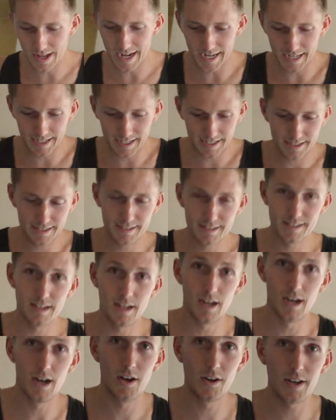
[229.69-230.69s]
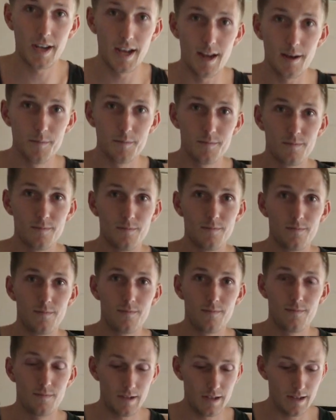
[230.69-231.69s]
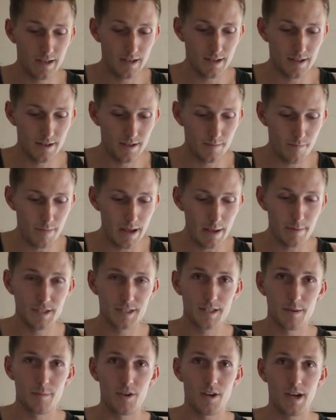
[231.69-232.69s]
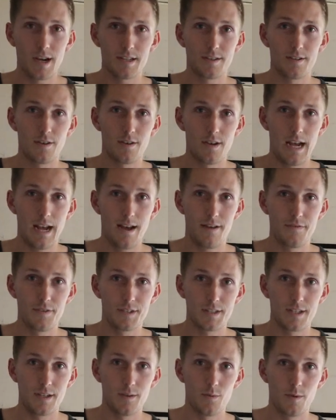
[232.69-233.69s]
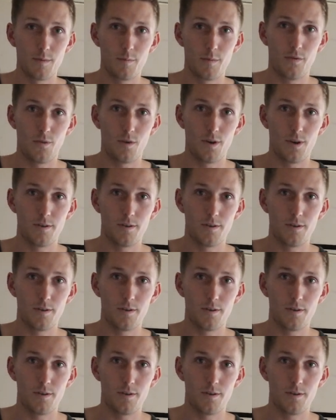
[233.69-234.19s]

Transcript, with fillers: like, okay, um, maybe some of you guys don't haven't seen one before,